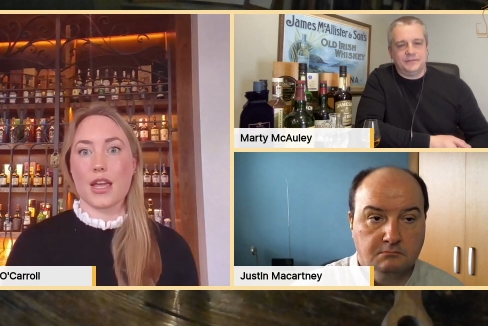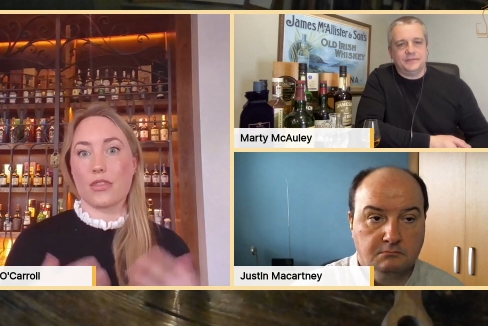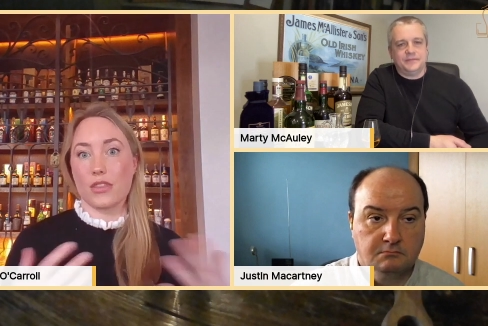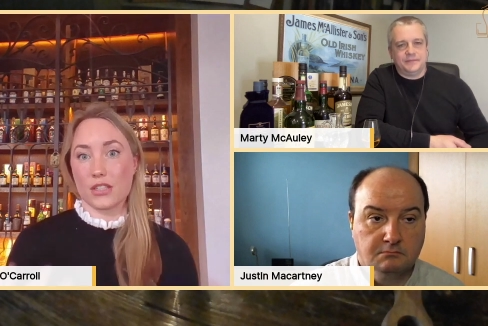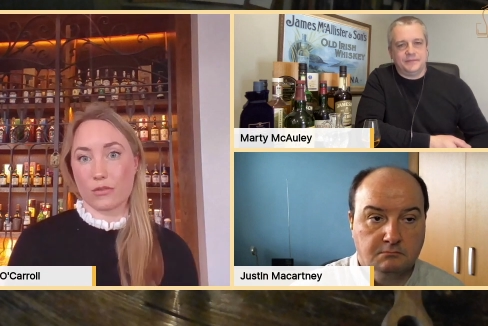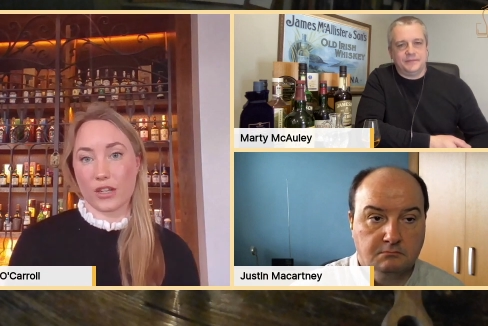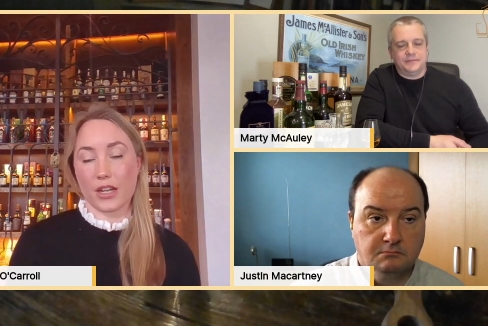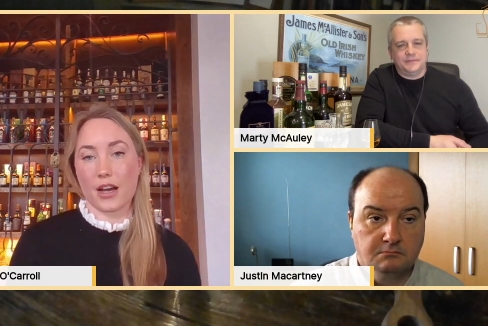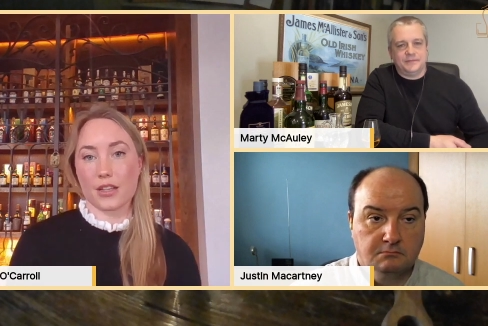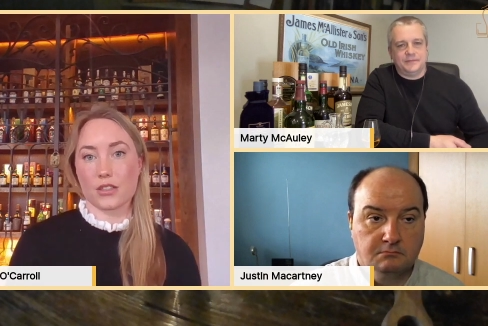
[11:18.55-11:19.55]
Speaker 1: in the different
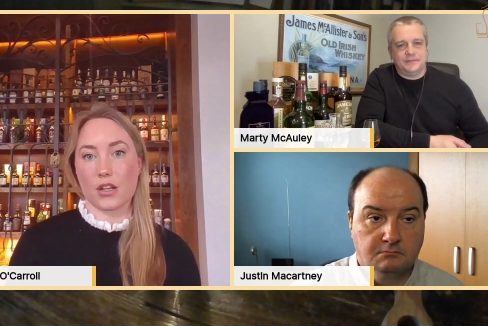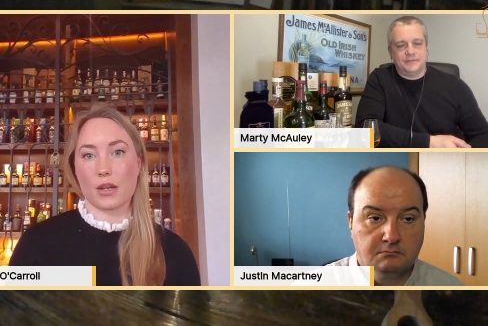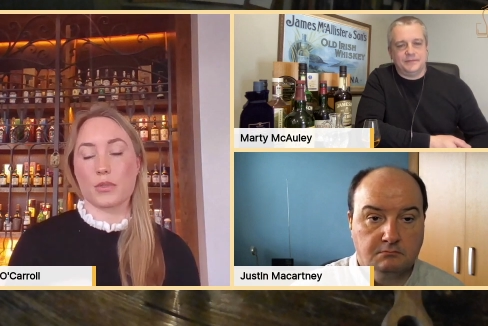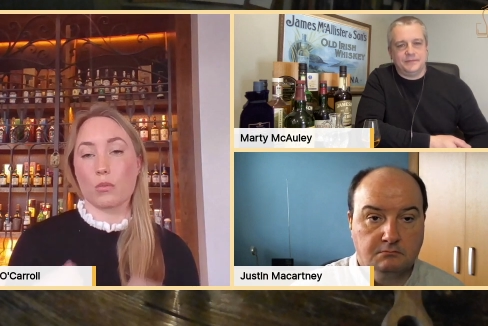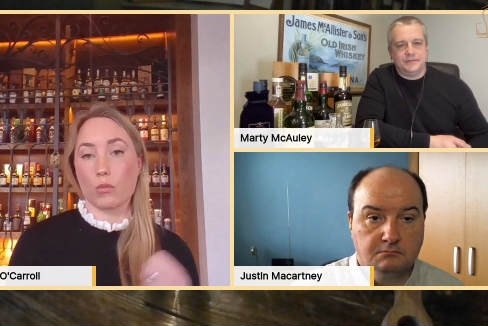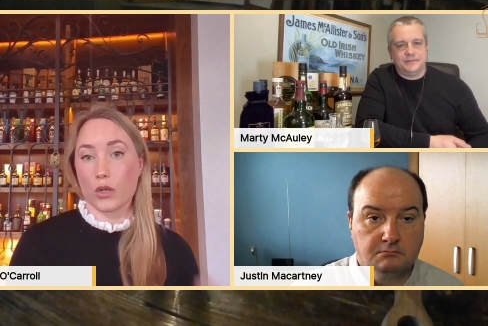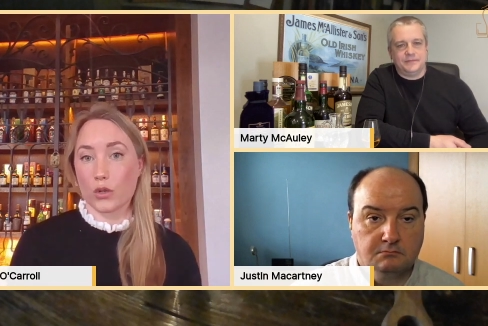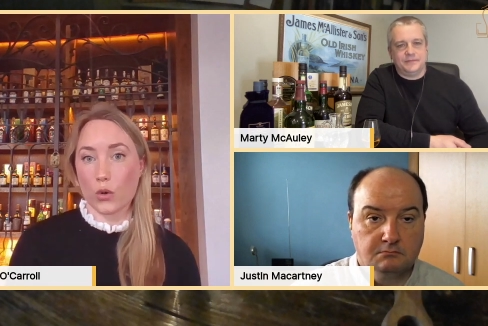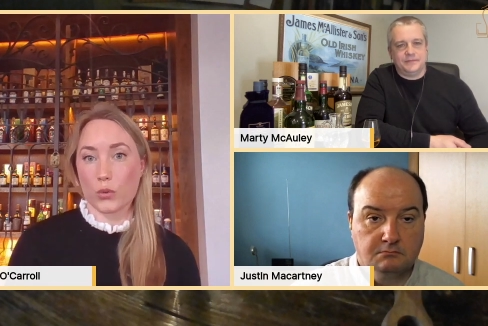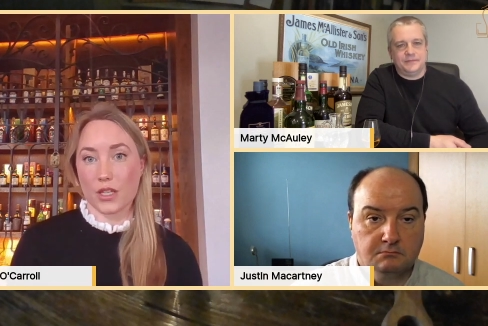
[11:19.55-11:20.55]
cask types, and we're
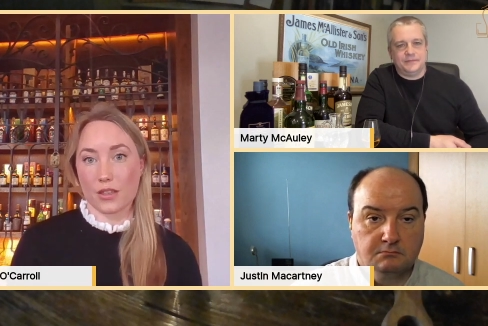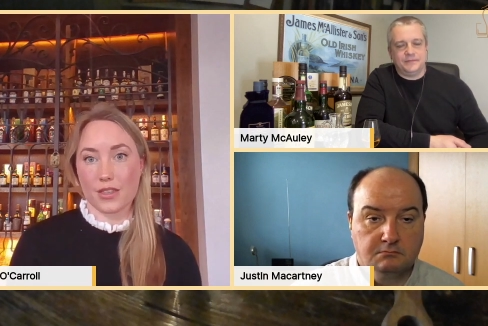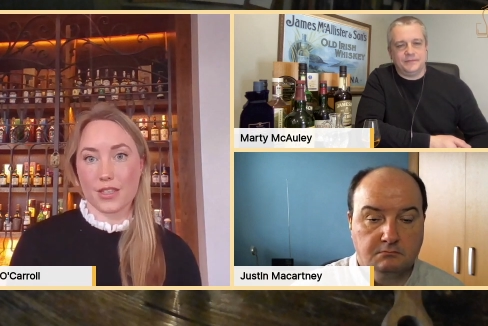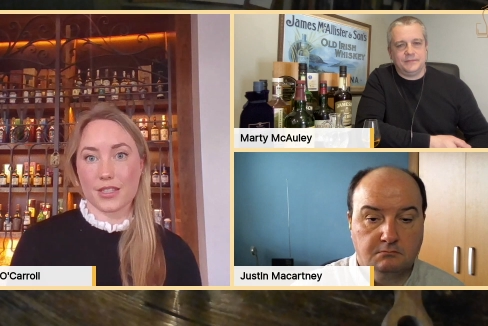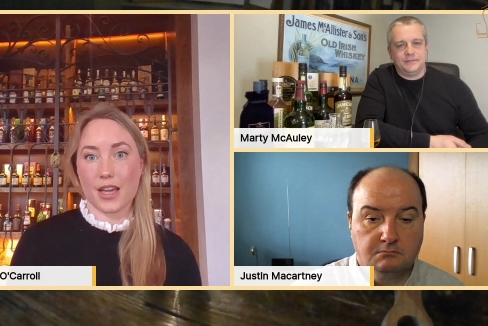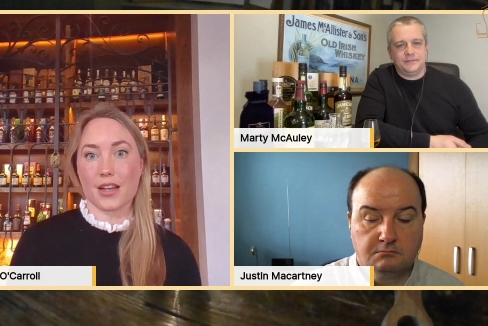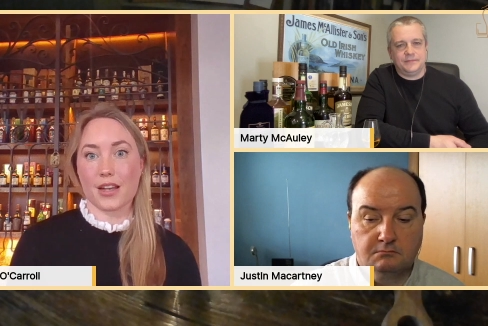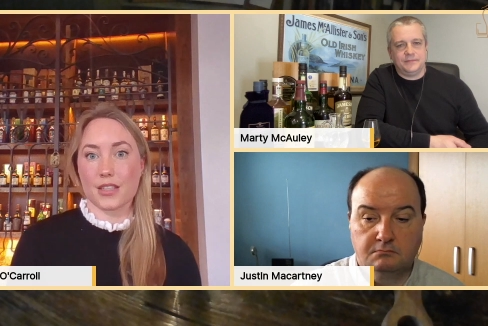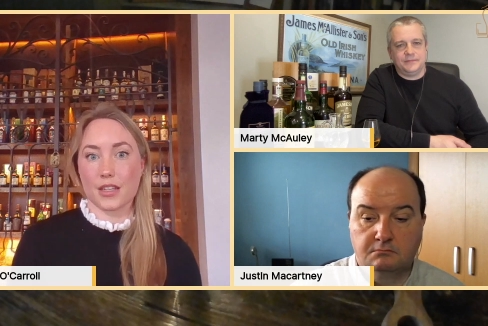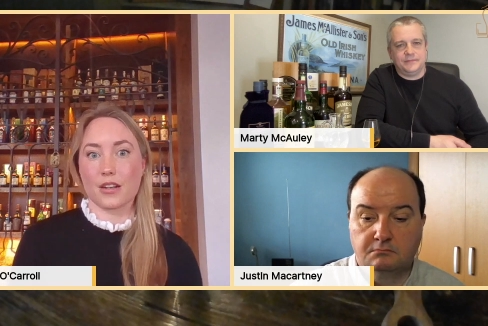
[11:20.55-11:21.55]
nosing these
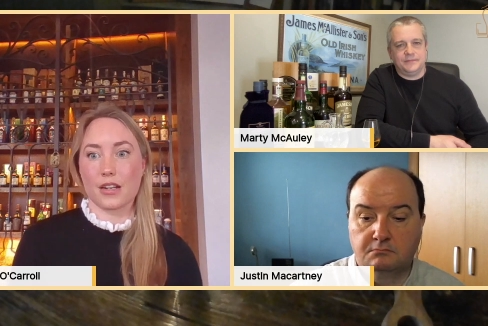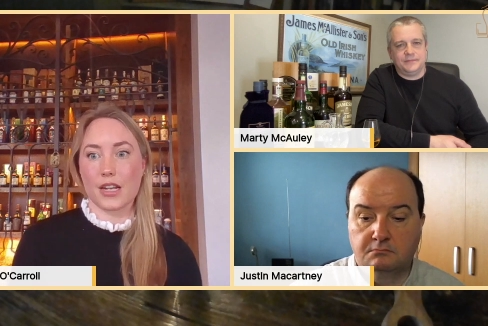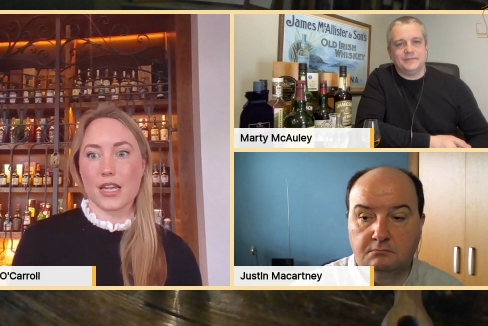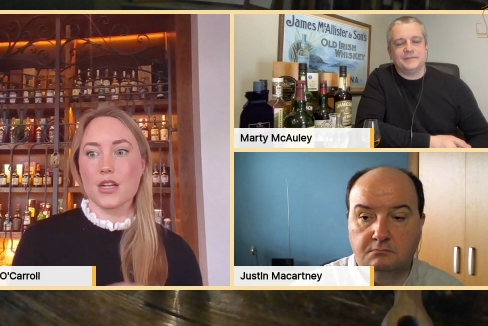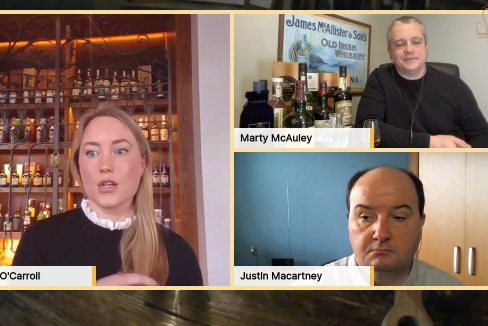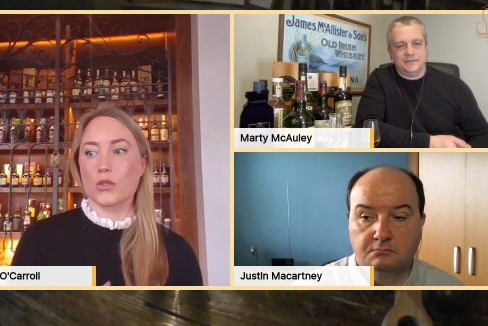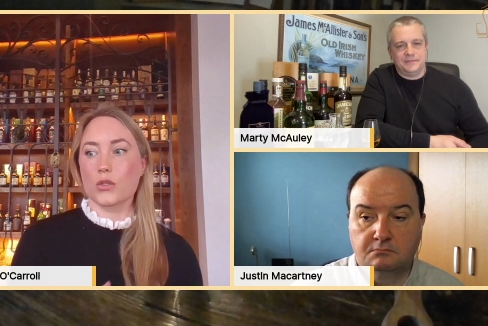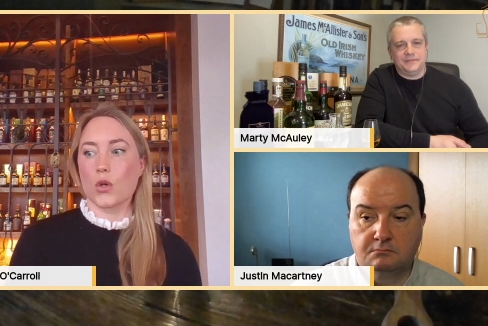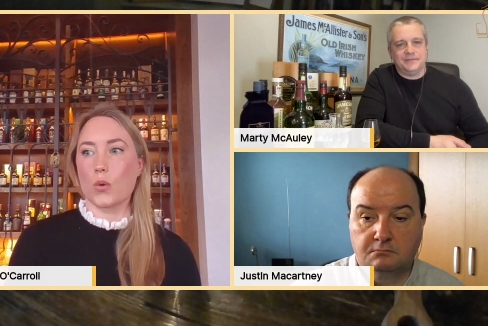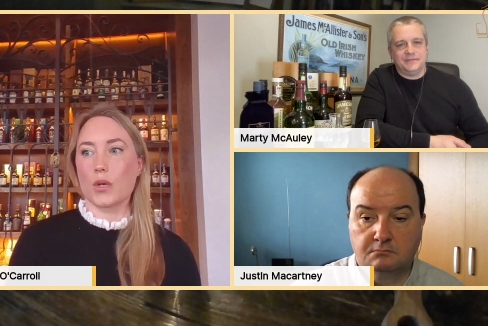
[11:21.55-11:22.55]
casts singly.
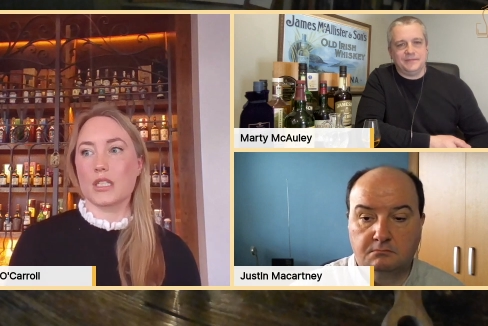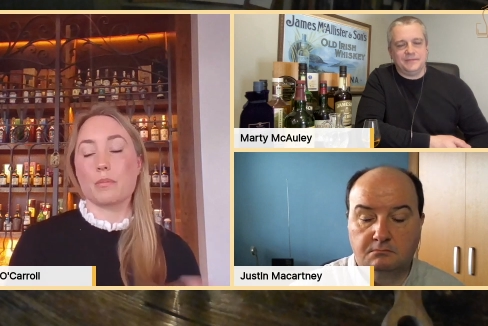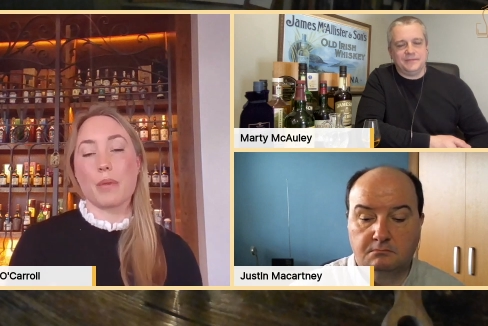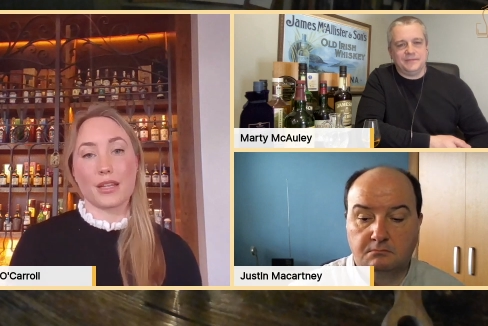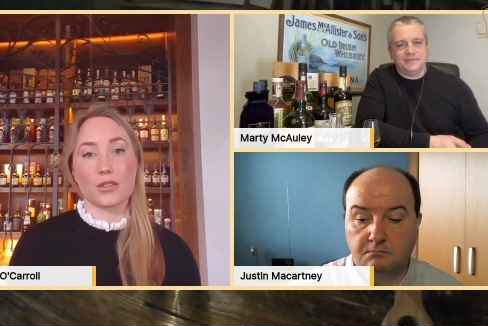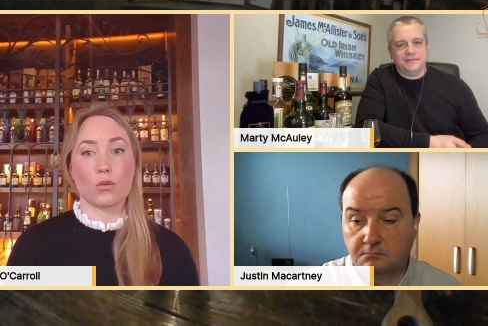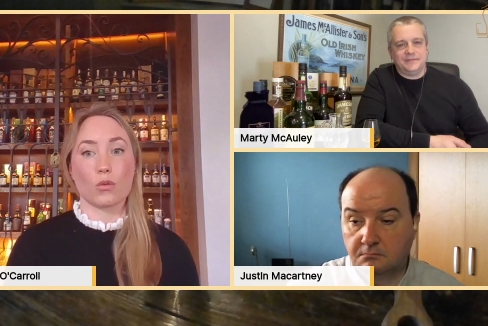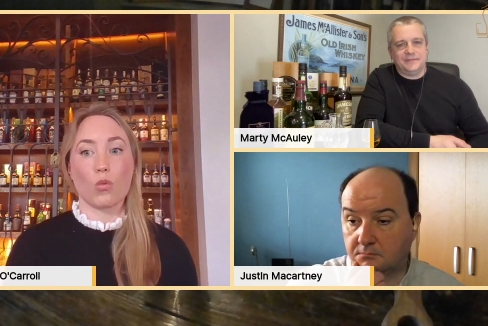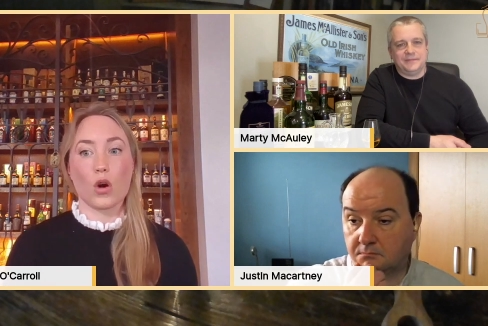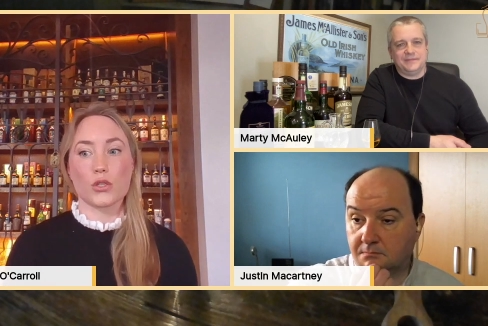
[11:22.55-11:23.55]
So it depends
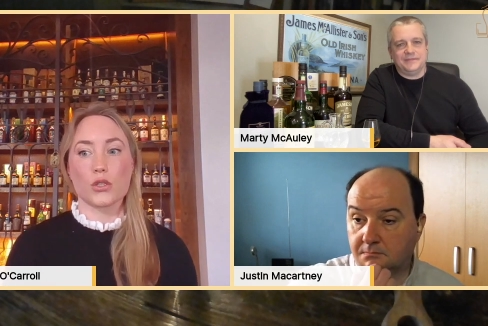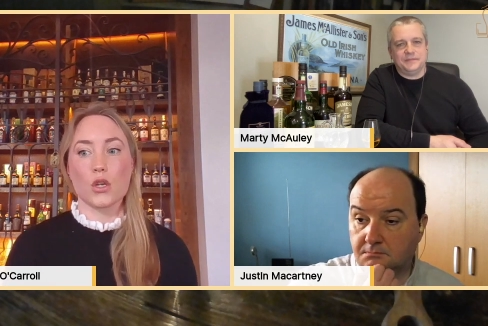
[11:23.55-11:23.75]
on what